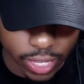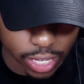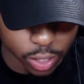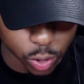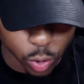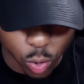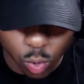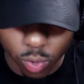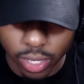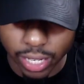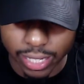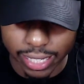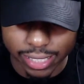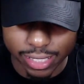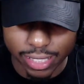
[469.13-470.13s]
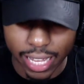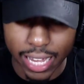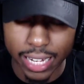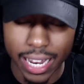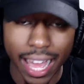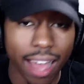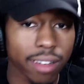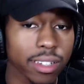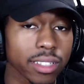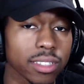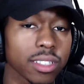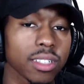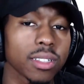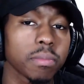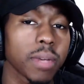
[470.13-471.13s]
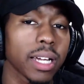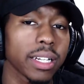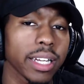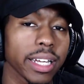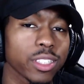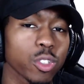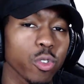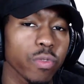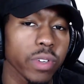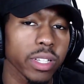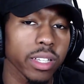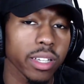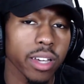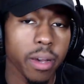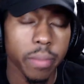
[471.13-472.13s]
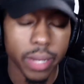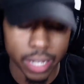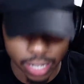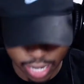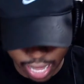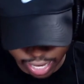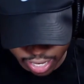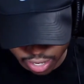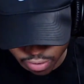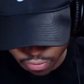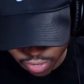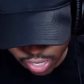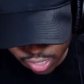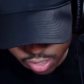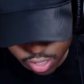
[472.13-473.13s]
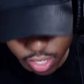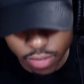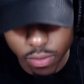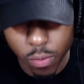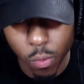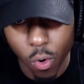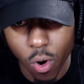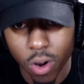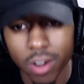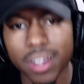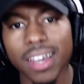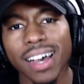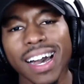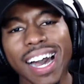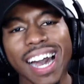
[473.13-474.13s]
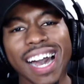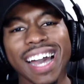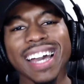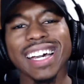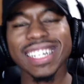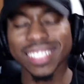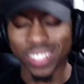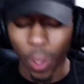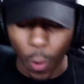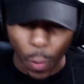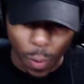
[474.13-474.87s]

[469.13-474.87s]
do, that they stay down until my next 250 come in and I can invest even more. So